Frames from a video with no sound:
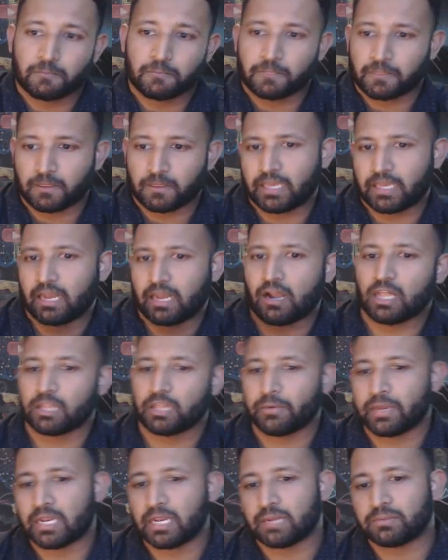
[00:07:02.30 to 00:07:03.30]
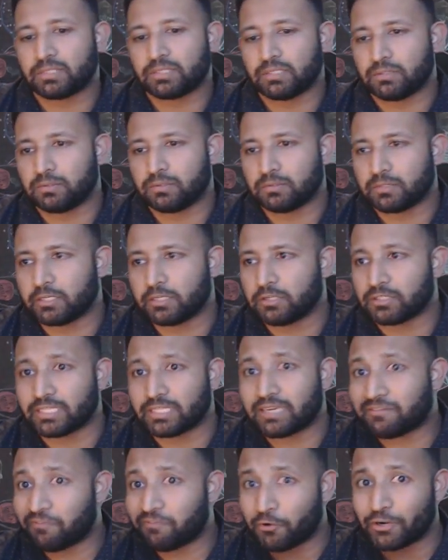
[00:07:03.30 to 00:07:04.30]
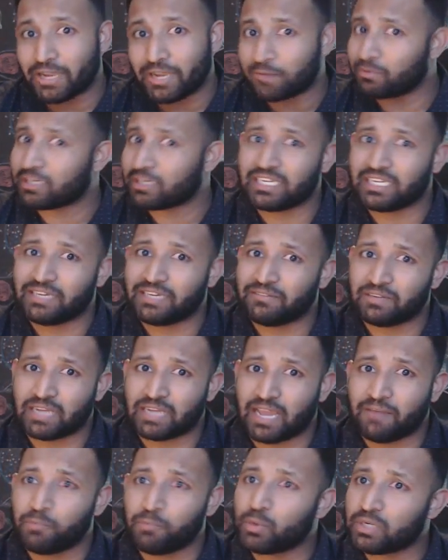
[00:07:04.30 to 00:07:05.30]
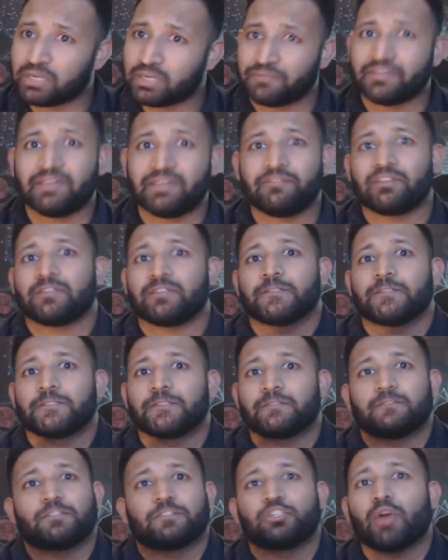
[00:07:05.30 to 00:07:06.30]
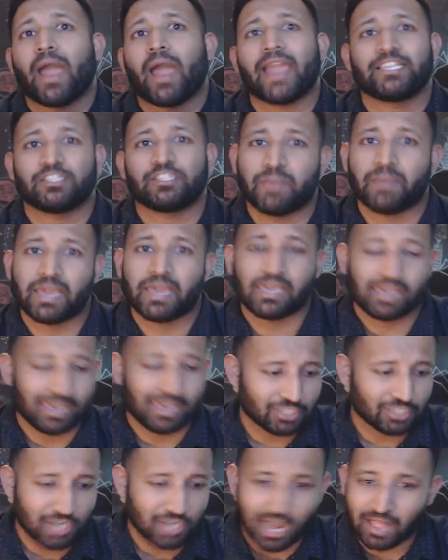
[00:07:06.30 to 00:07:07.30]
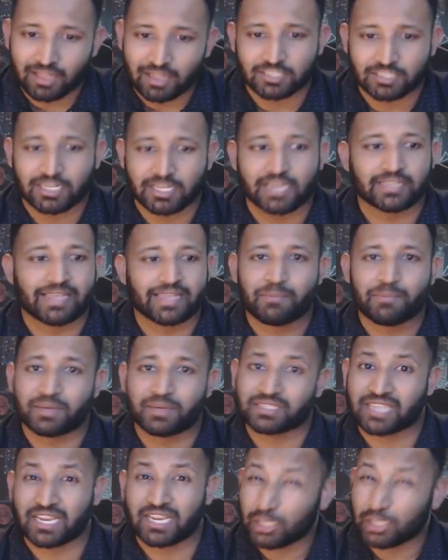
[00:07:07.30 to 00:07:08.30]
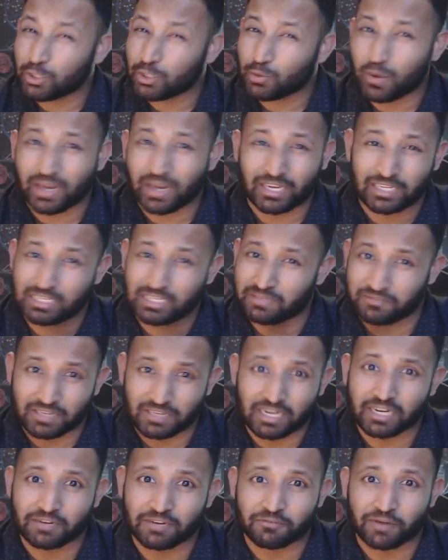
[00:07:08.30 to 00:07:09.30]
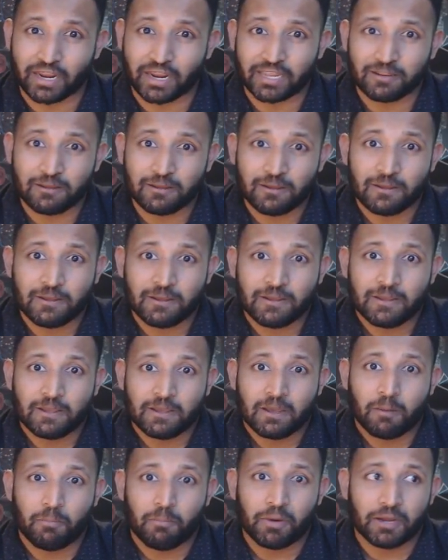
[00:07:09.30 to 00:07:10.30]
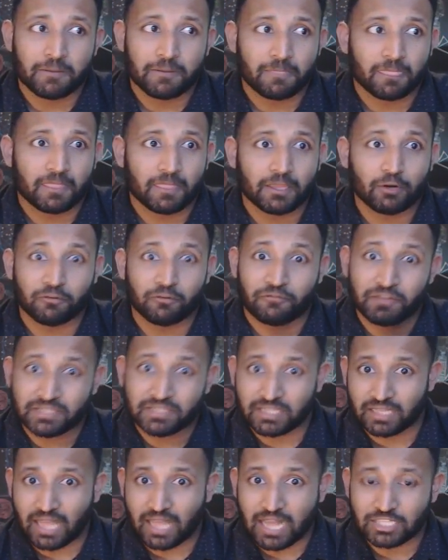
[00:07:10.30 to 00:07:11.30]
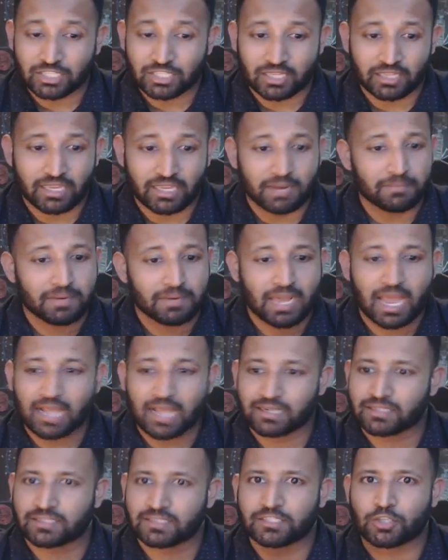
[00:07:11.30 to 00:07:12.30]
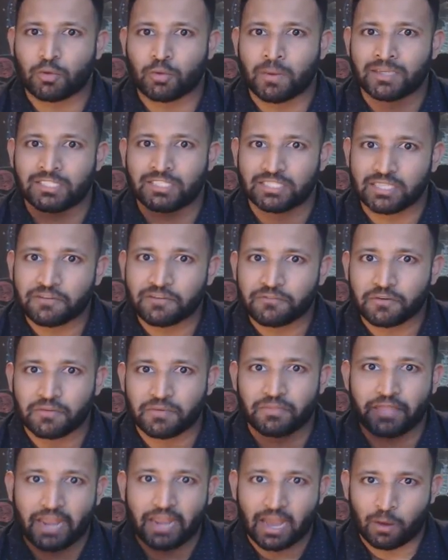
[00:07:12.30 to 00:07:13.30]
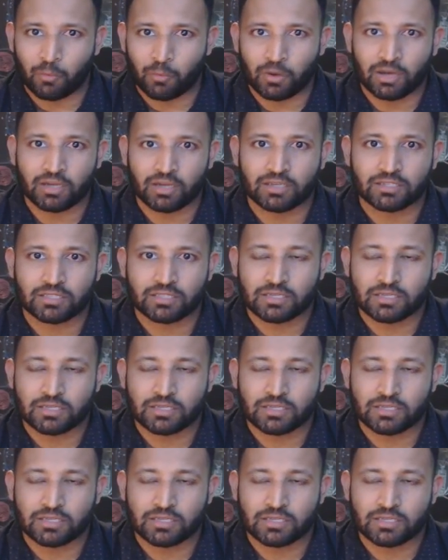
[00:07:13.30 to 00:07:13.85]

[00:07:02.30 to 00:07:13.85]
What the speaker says: get all the way up to day 40. I wouldn't have even tried to make a challenge like that because I knew I couldn't have done it, right? But physiologically, I'm not so much different than I was